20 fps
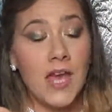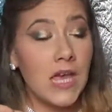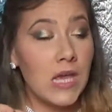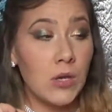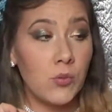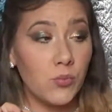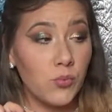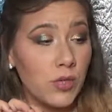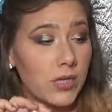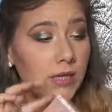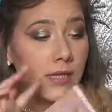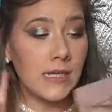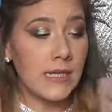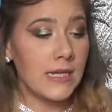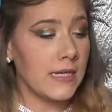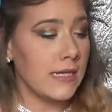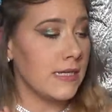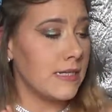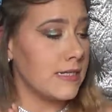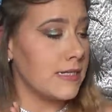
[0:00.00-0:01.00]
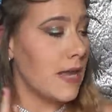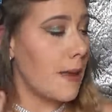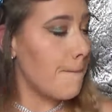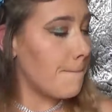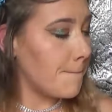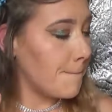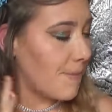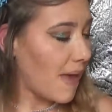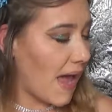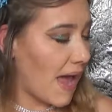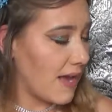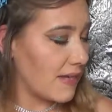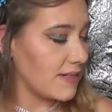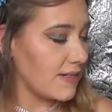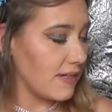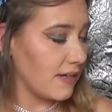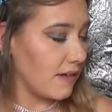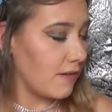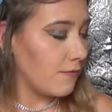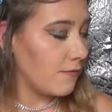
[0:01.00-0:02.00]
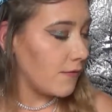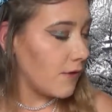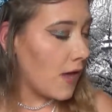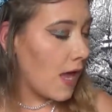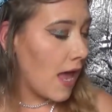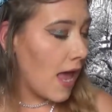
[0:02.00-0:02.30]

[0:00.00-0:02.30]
It really is massive.